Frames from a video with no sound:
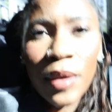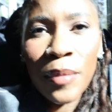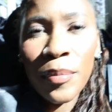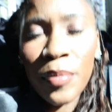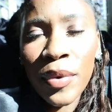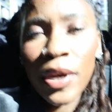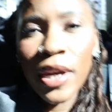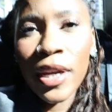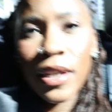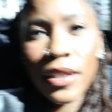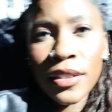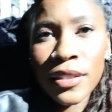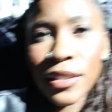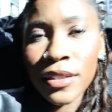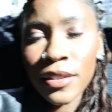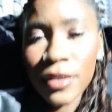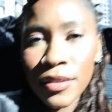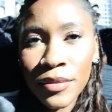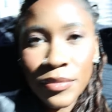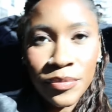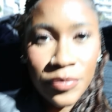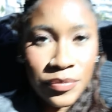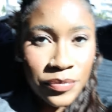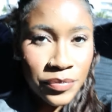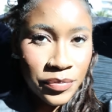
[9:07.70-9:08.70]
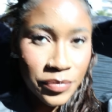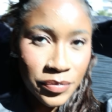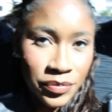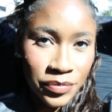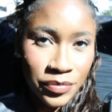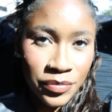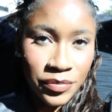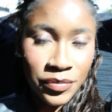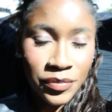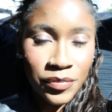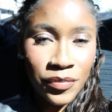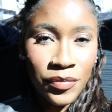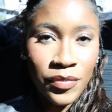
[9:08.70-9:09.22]
but
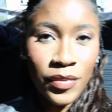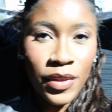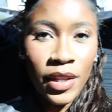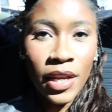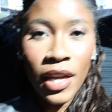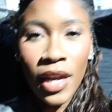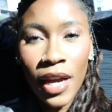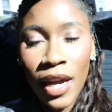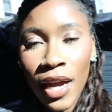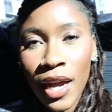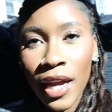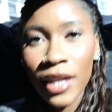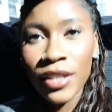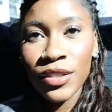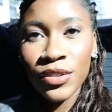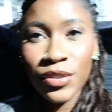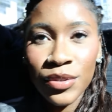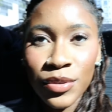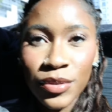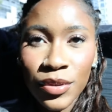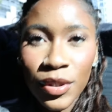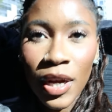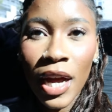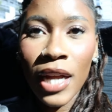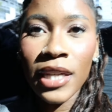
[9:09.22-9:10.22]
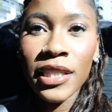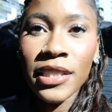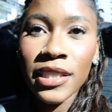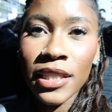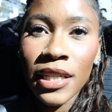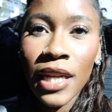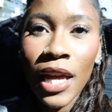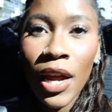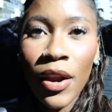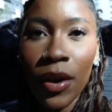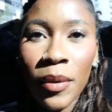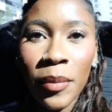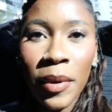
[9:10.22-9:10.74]
I do I
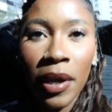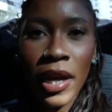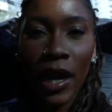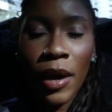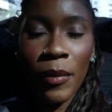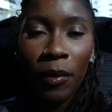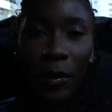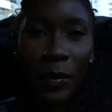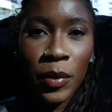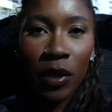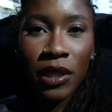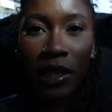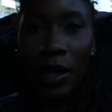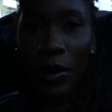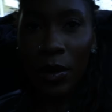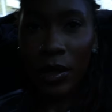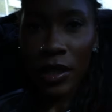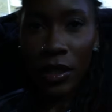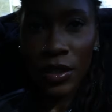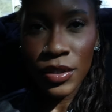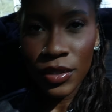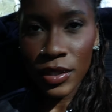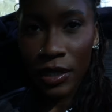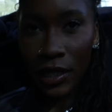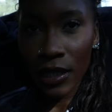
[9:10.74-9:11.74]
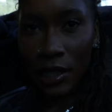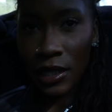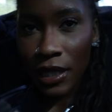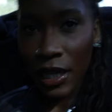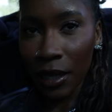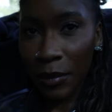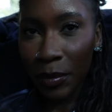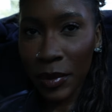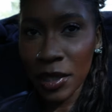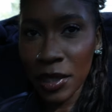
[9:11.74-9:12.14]
did carry my camera because I want to use it to take